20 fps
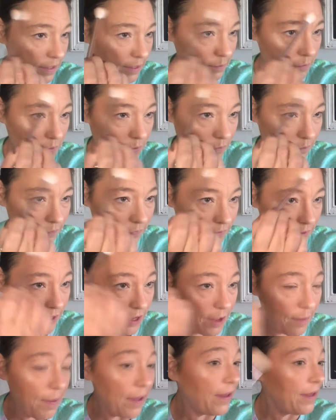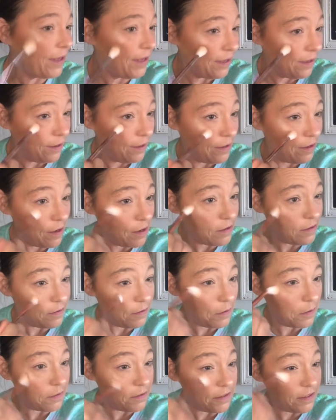gonna go back in,
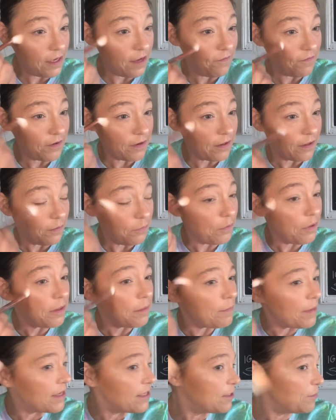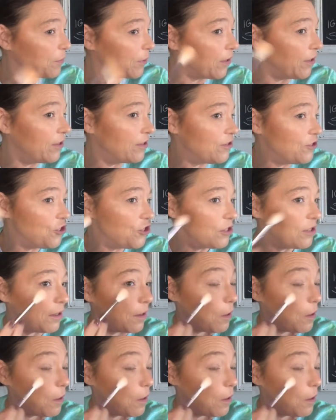definitely with my sponge.